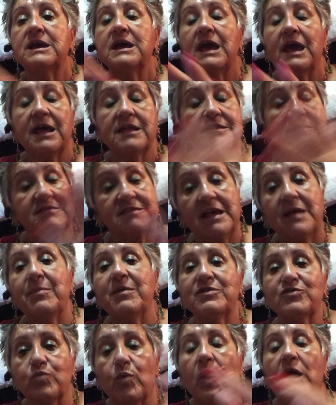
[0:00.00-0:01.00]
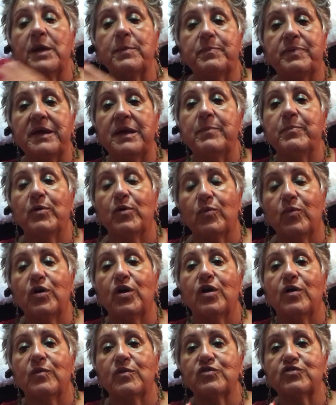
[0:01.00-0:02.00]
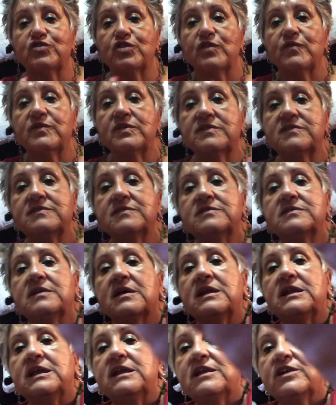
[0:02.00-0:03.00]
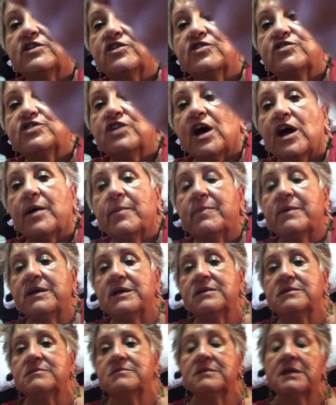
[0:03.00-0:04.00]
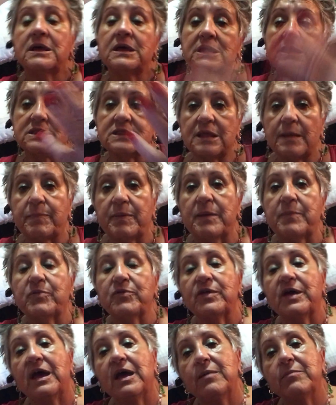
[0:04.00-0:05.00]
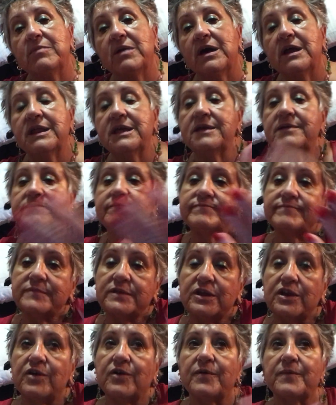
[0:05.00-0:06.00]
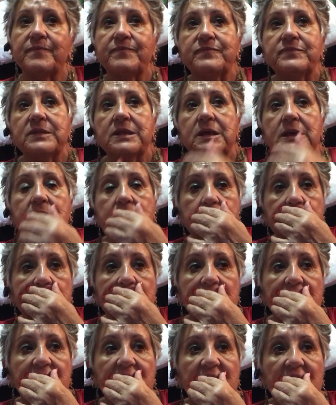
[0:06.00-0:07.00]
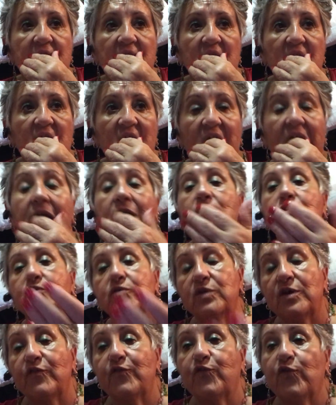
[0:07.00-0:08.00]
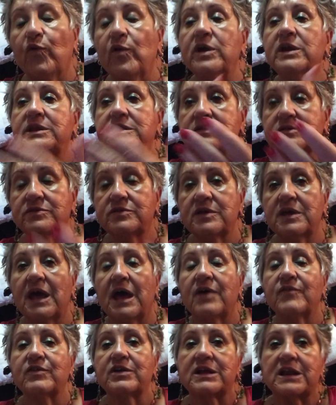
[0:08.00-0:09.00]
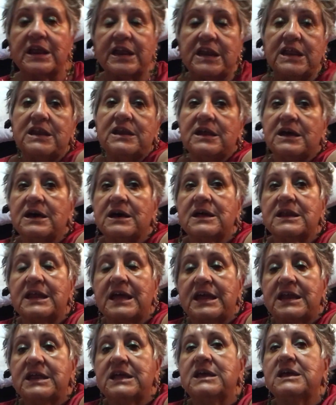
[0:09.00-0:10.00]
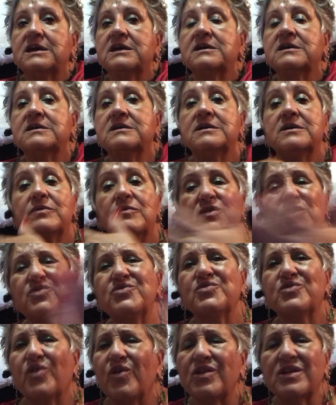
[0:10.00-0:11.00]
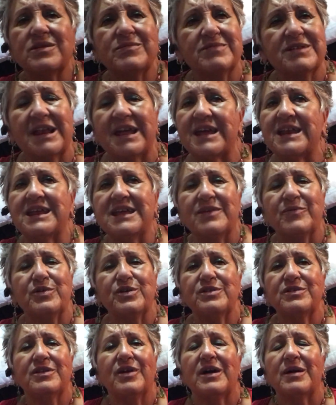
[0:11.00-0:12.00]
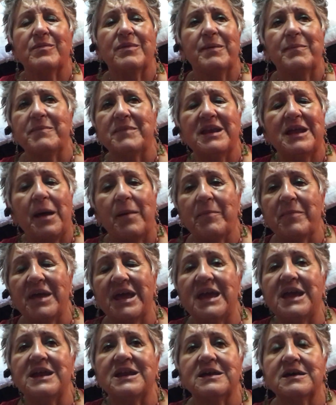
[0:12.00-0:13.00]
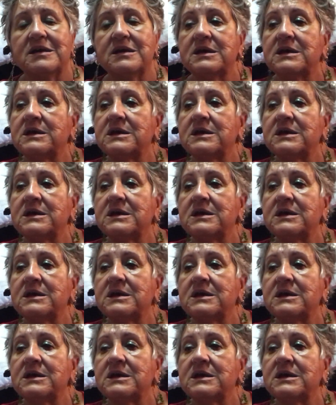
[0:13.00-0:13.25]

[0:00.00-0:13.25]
And the same as white people were our servers. They needed a job, and the people that had money, you know, and could afford to have a cleaning lady. We used to call it lady. We not maid.